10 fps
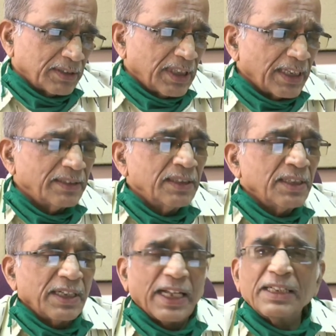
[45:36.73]
Then
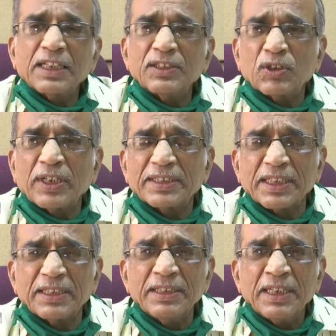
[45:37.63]
health
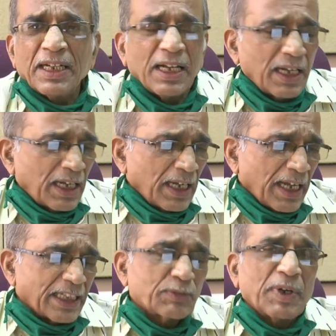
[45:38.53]
education
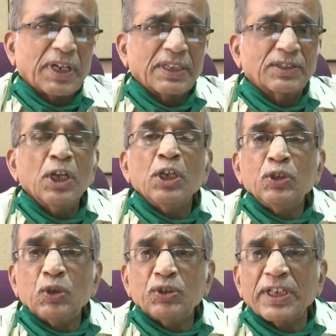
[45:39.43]
as far as
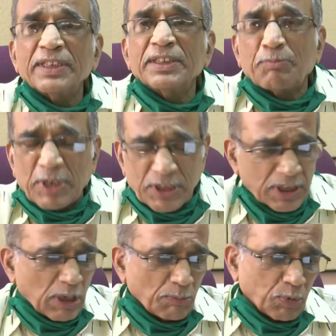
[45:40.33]
using the
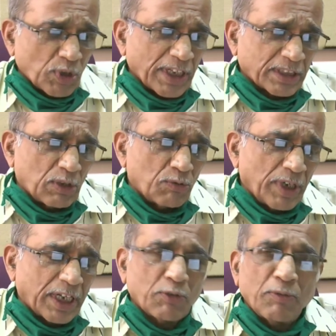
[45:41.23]
personal protective
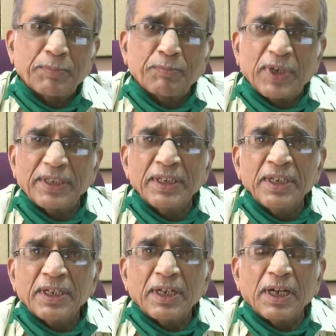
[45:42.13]
equipment,
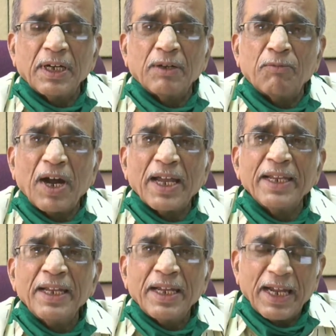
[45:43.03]
why
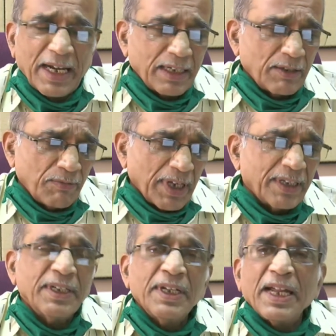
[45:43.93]
and
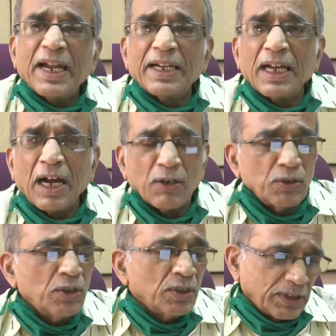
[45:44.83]
when and
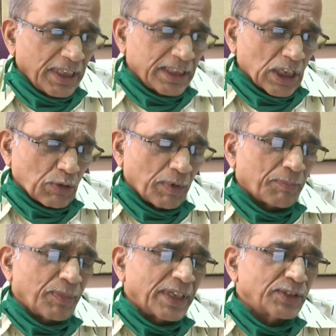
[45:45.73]
how these
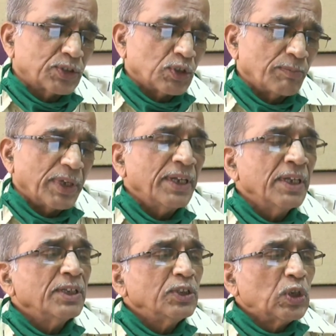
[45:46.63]
equipment should be
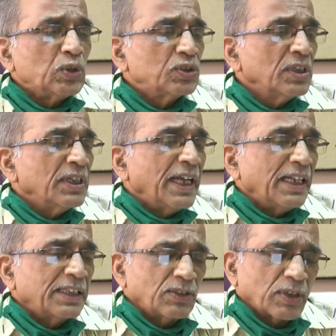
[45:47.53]
used.
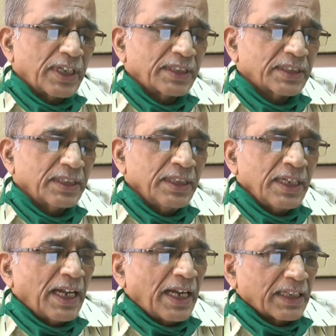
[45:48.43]
Health education
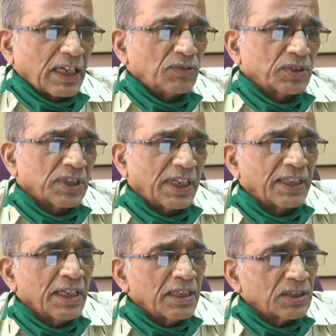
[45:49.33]
and counseling.
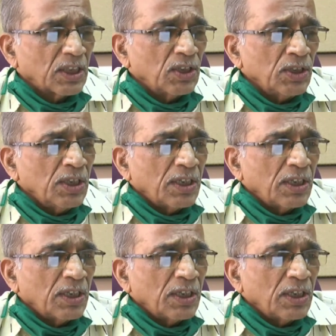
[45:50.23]
So